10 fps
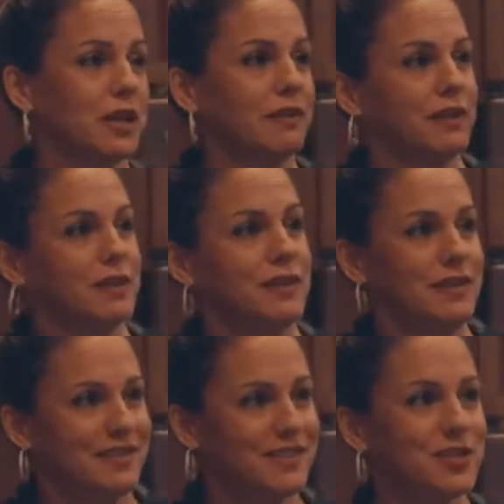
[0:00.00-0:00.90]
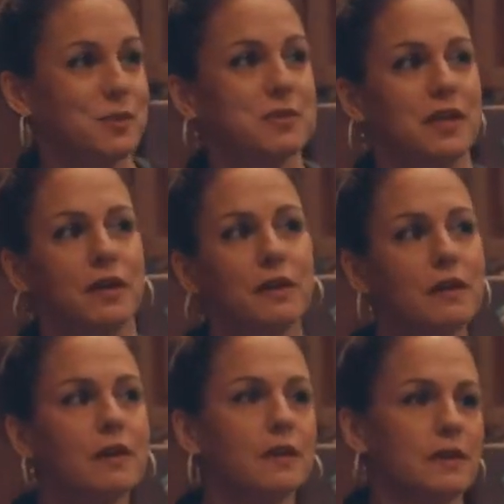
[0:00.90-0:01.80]
now? And she was like,
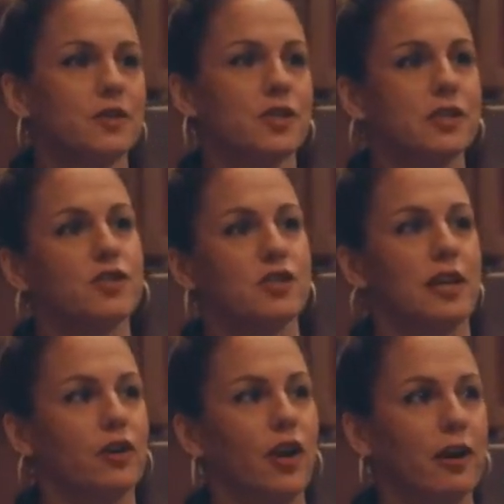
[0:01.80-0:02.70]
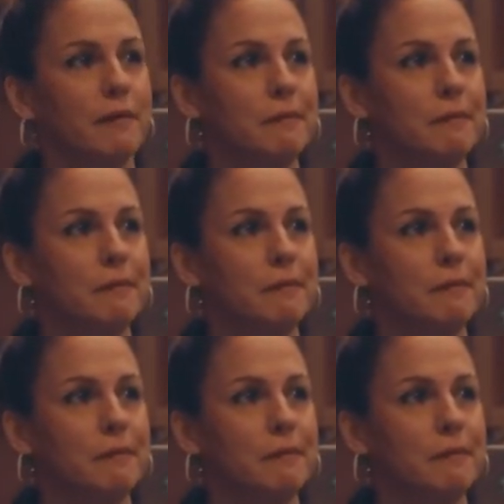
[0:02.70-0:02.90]
she teaches kindergarten.